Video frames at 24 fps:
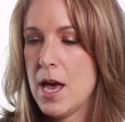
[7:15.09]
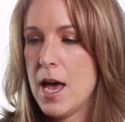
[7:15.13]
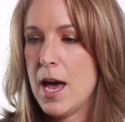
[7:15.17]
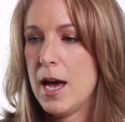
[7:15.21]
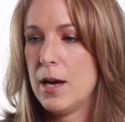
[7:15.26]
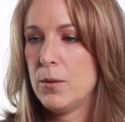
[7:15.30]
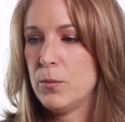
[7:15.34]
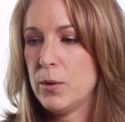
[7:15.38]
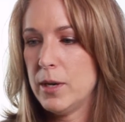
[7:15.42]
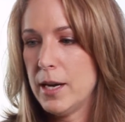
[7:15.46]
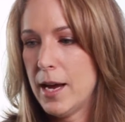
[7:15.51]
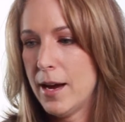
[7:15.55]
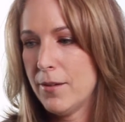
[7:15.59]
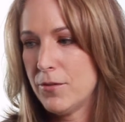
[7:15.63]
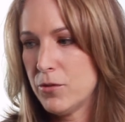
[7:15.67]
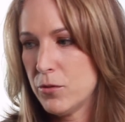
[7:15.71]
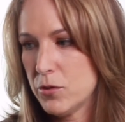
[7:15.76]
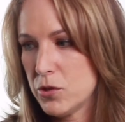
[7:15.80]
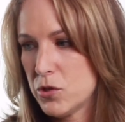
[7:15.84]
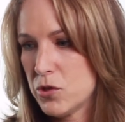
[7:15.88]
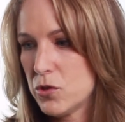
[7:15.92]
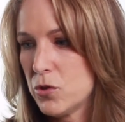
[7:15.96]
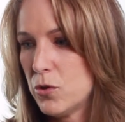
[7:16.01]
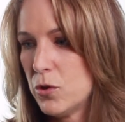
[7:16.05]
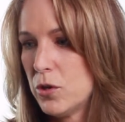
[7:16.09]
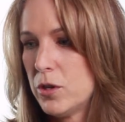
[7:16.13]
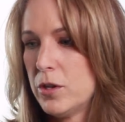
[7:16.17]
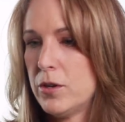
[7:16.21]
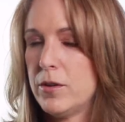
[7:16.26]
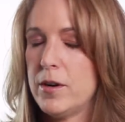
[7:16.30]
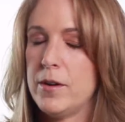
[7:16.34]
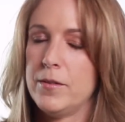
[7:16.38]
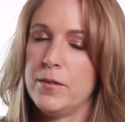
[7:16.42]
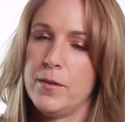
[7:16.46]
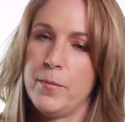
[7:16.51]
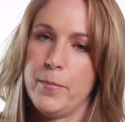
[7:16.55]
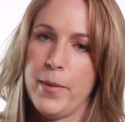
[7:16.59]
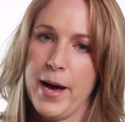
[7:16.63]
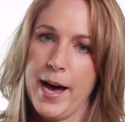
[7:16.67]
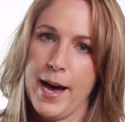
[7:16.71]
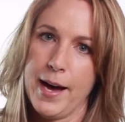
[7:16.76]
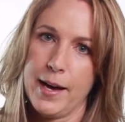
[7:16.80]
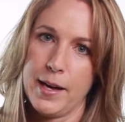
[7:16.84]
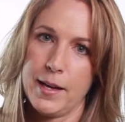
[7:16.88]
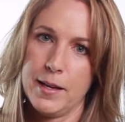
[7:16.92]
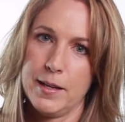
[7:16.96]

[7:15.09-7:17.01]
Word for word: and we'd have to escort her out the back